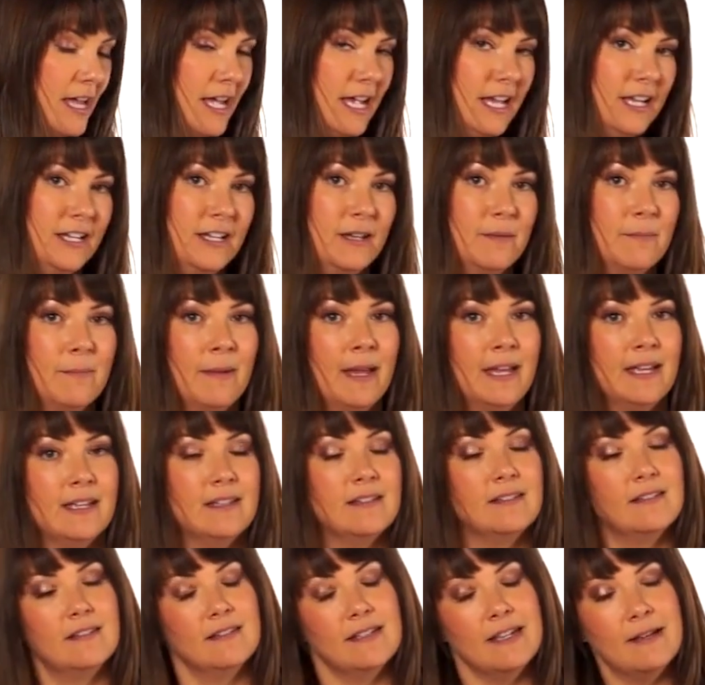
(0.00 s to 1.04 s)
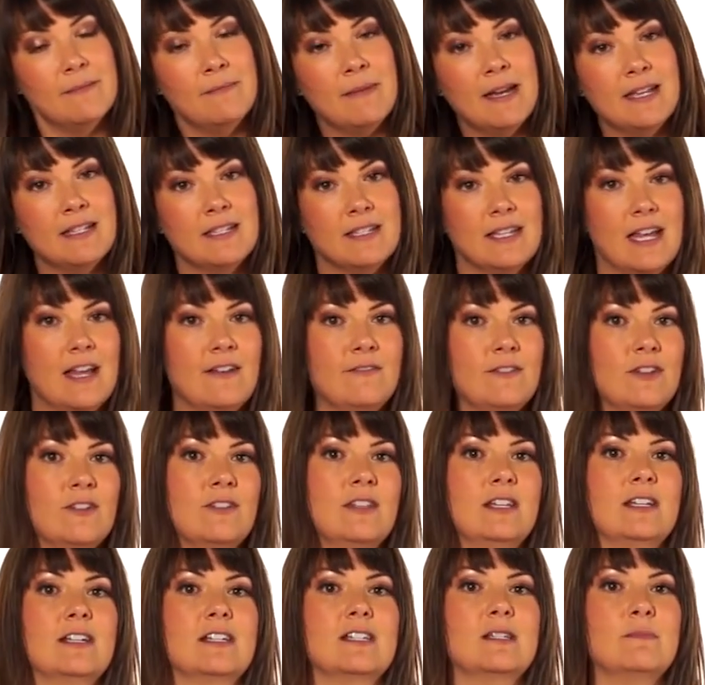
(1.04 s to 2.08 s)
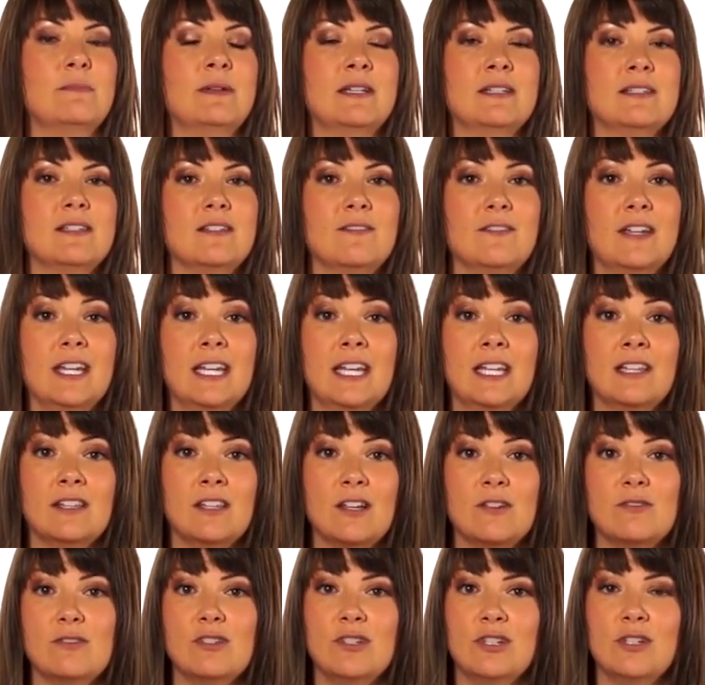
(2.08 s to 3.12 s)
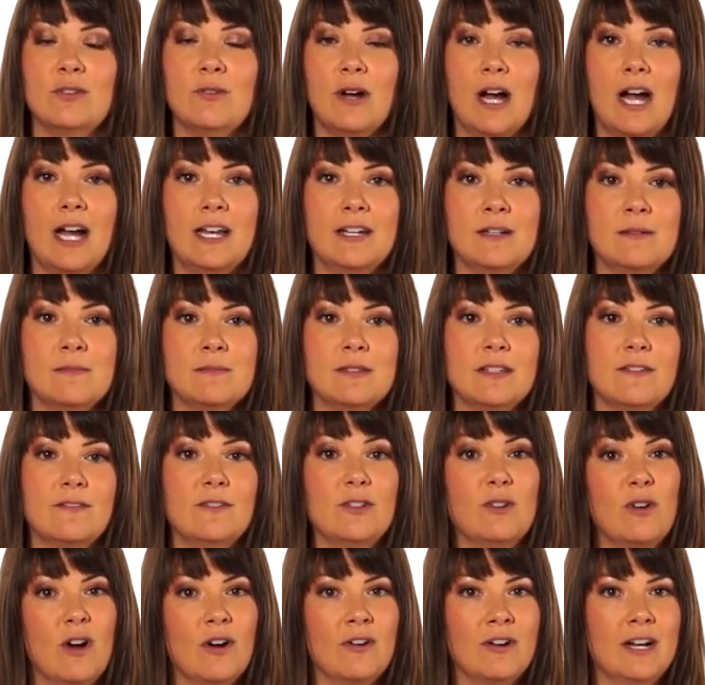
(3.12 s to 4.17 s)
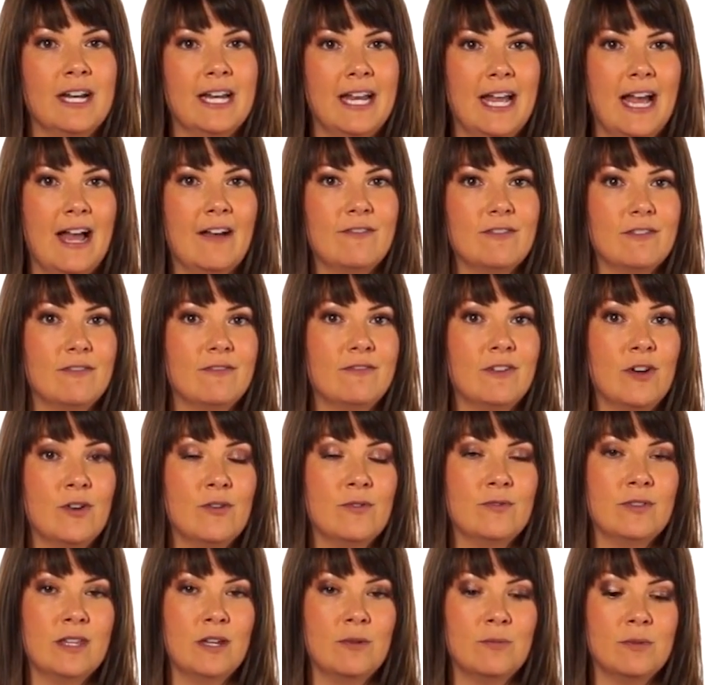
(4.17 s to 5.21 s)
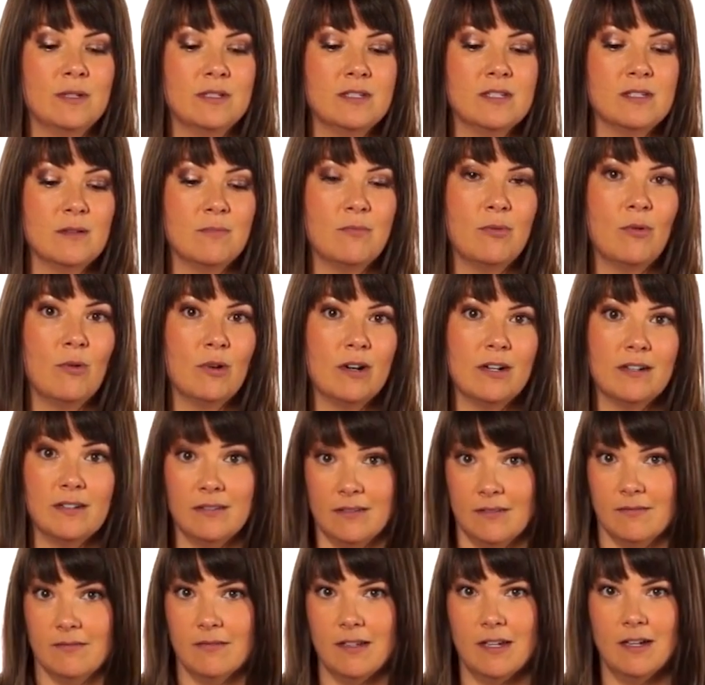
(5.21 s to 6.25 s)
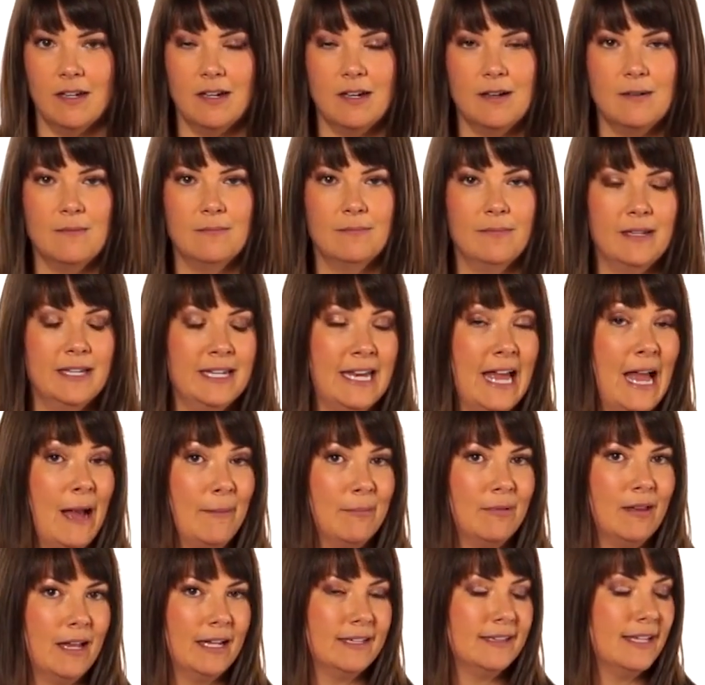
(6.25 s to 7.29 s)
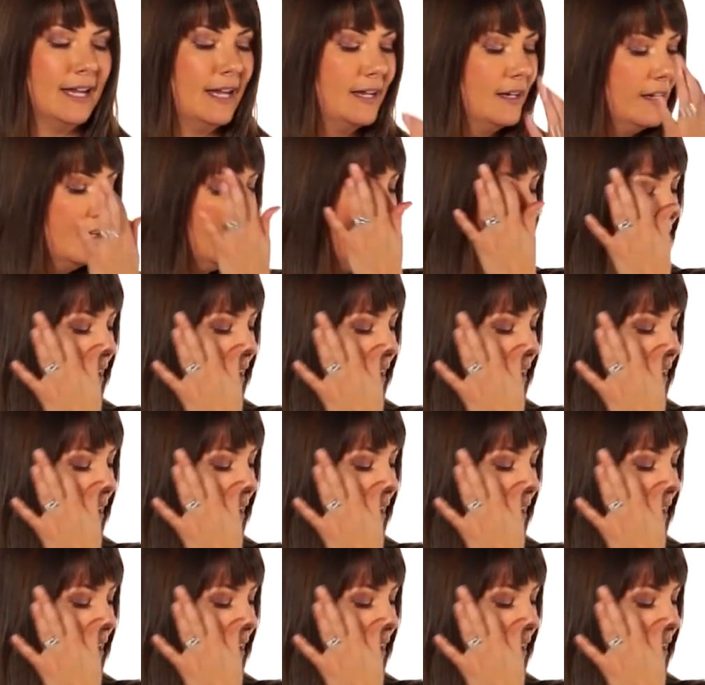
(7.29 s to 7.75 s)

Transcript: And it may save you the expense of getting those two items if you already have a phone that would support an app like that.